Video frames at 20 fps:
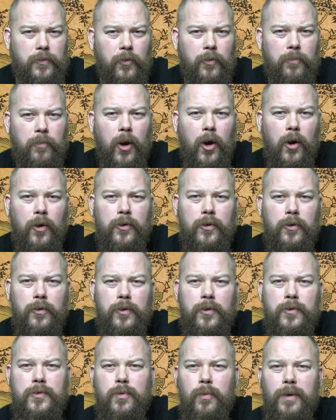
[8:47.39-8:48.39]
through my Ardacon
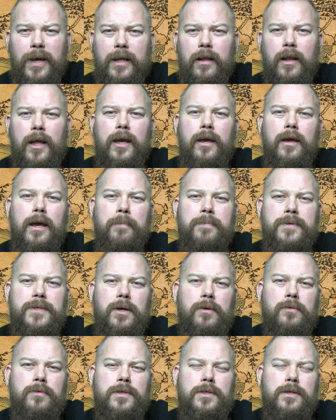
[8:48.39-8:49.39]
News Weekly
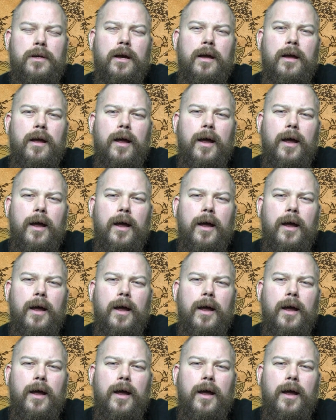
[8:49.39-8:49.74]
episodes,